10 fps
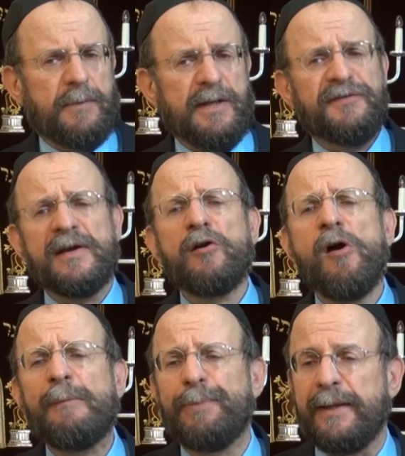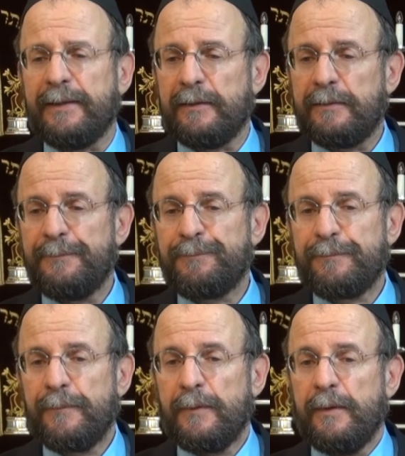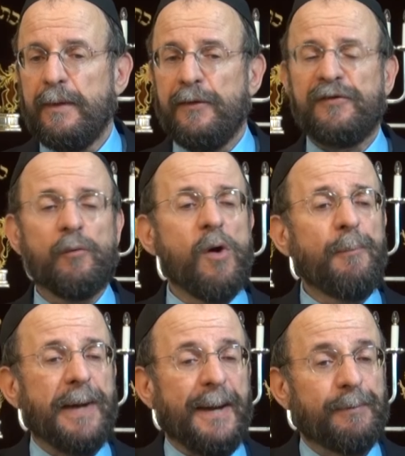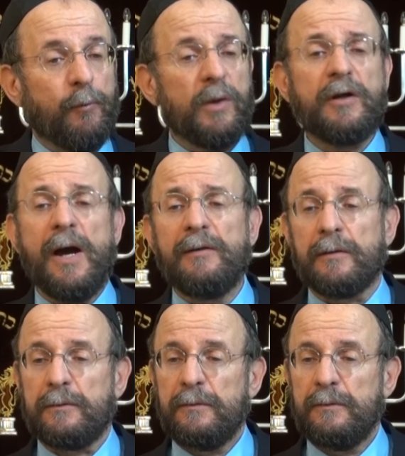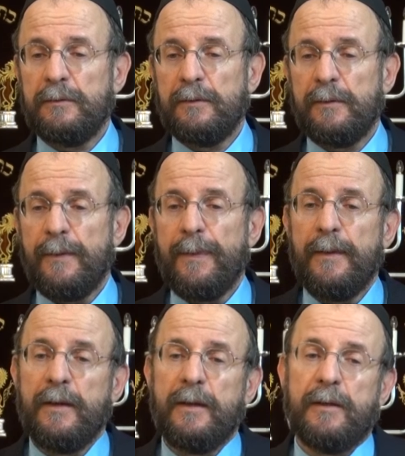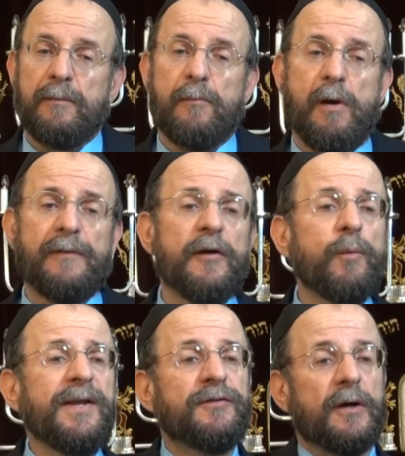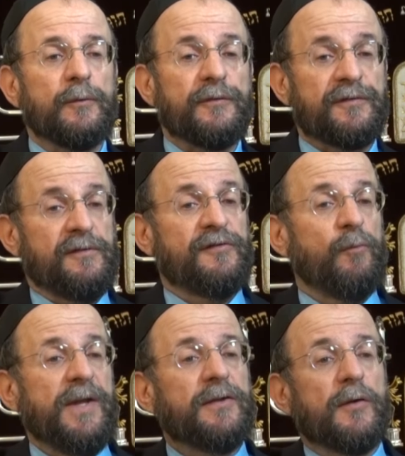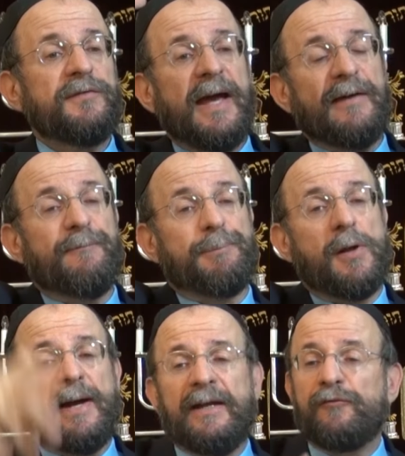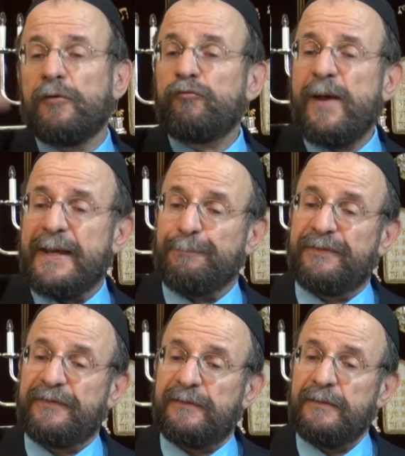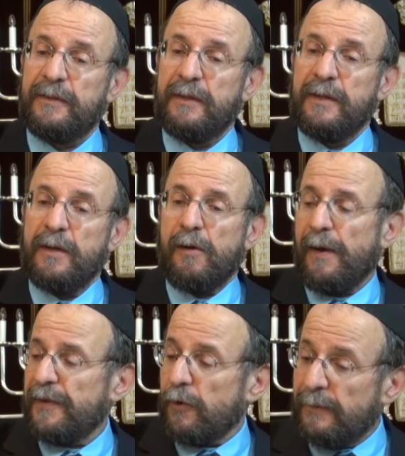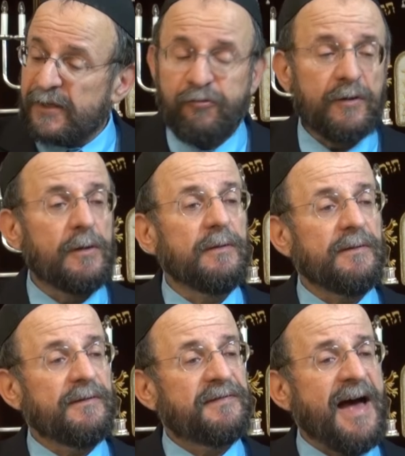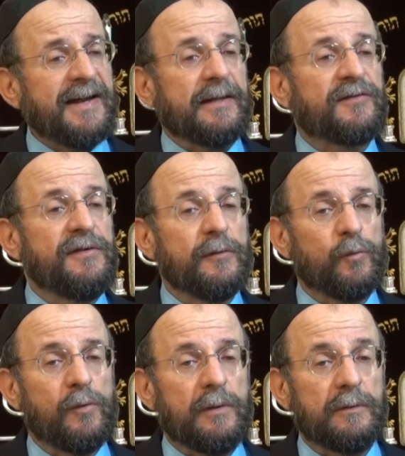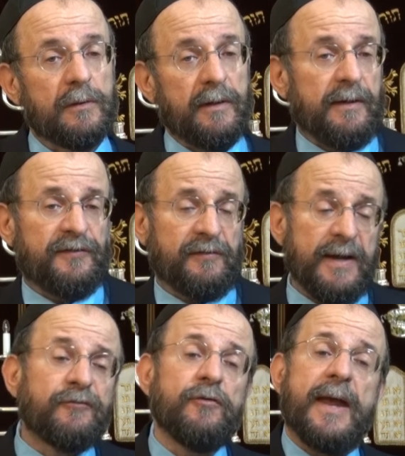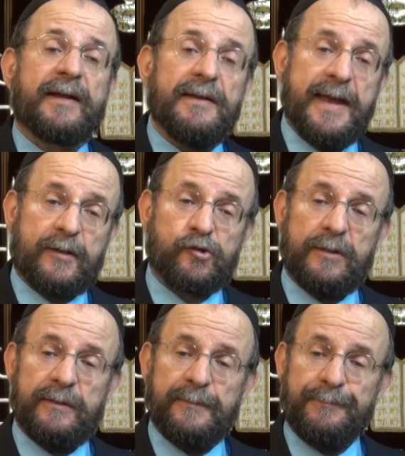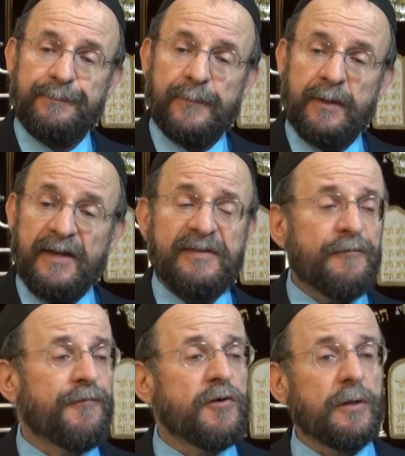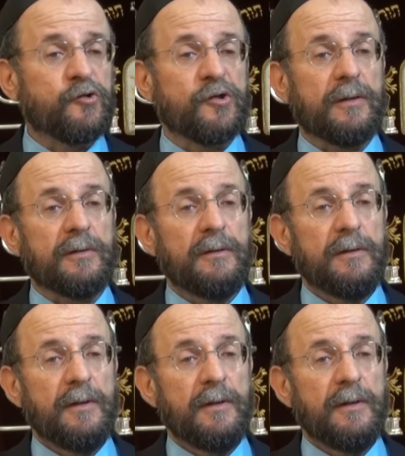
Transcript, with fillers: Is there carpeting? Is there wallpaper? What color? Are there windows? Does the windows have blinds or drapes? Are there electrical sockets in the wall? Is there internet connection? Is there furniture?